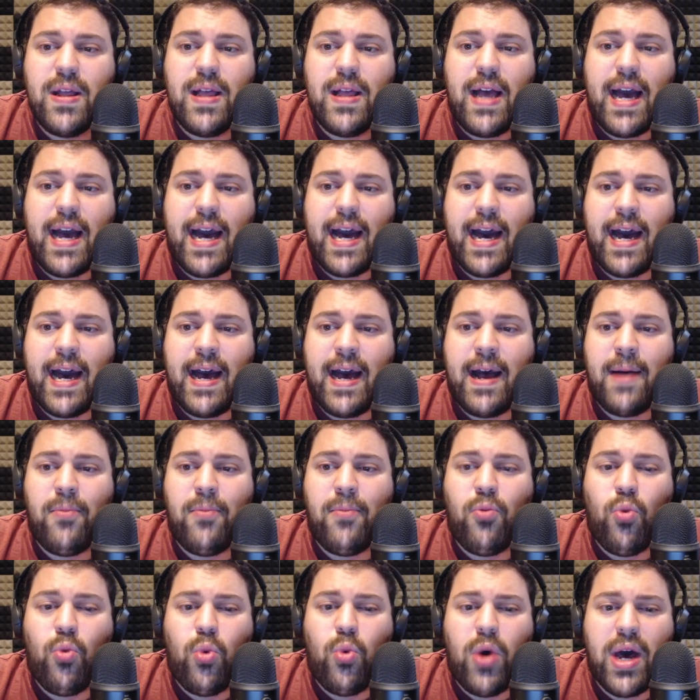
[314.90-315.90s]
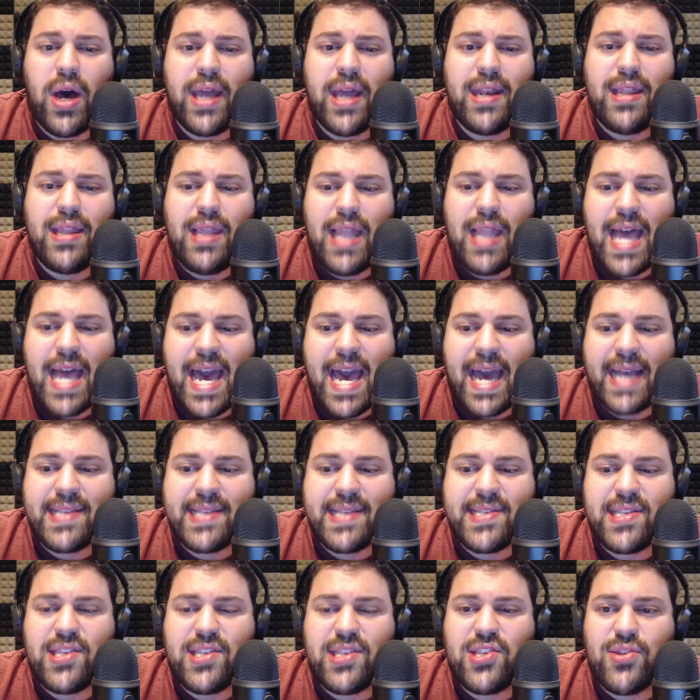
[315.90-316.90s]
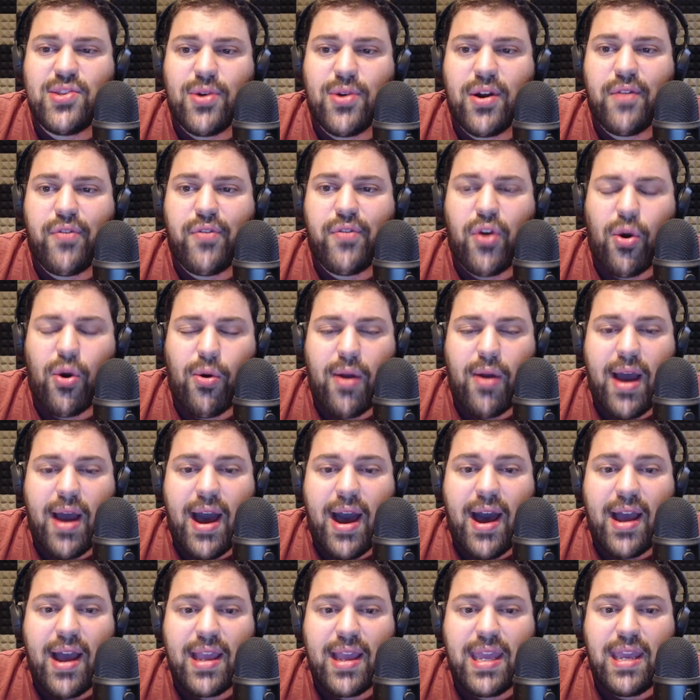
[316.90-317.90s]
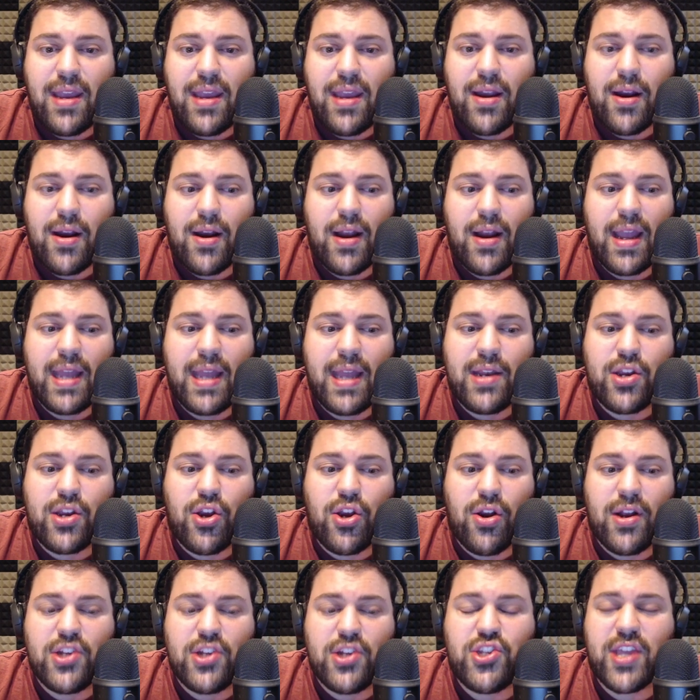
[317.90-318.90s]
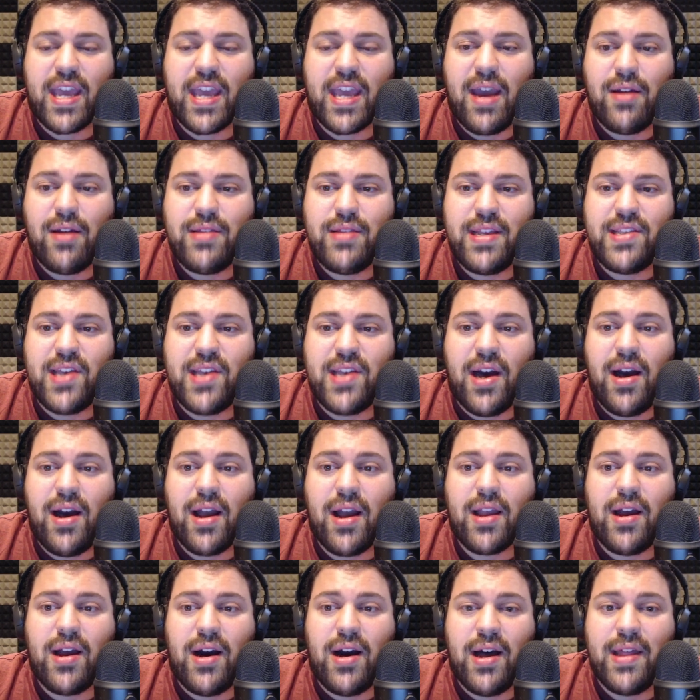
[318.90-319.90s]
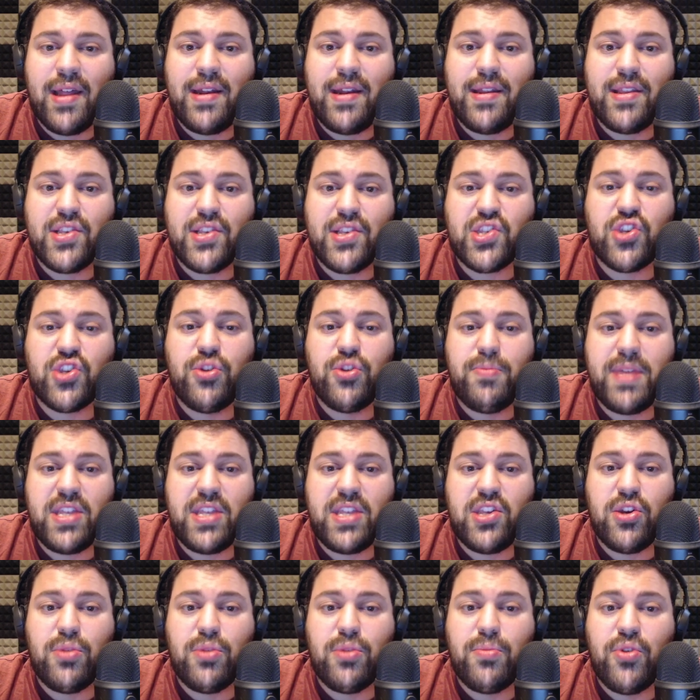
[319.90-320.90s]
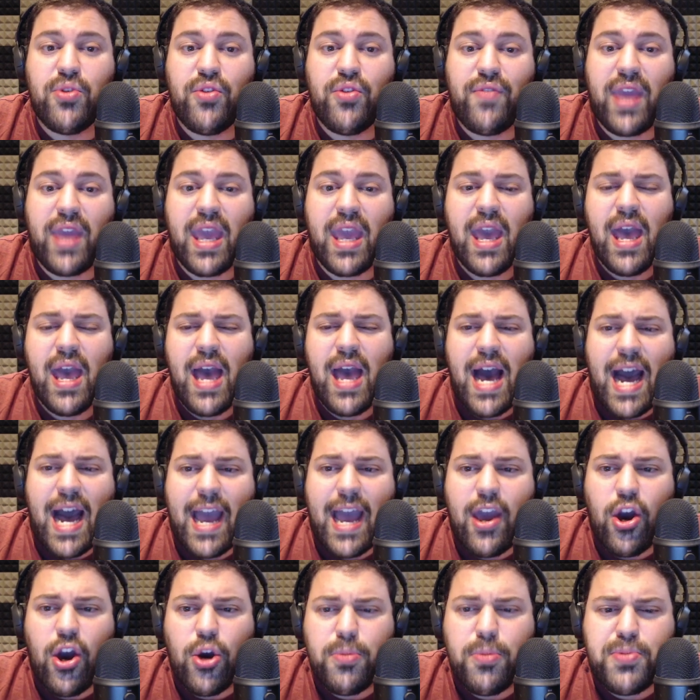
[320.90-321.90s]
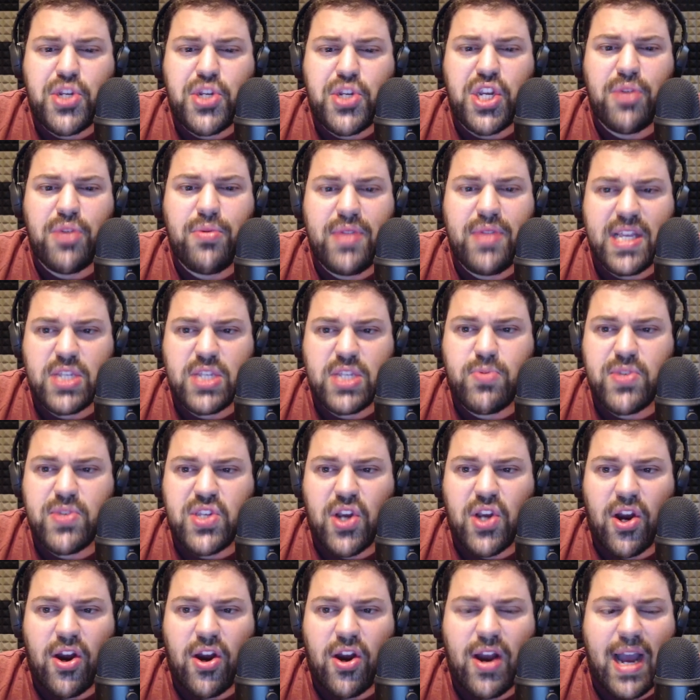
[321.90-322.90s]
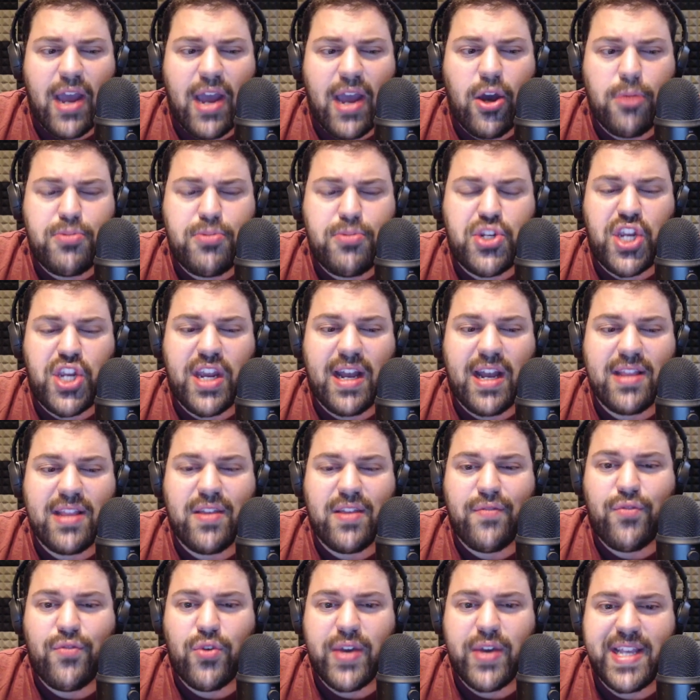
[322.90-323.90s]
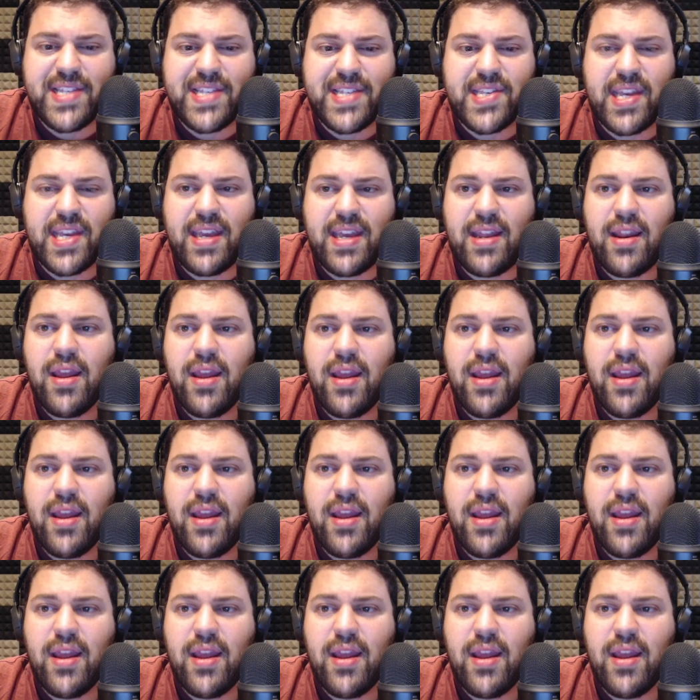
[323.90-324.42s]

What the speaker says: one last sort of hurrah here, encourage the Cowardly Dog on the Scooby-Doo movie. I hope she, this was her. I hope she got to voice it.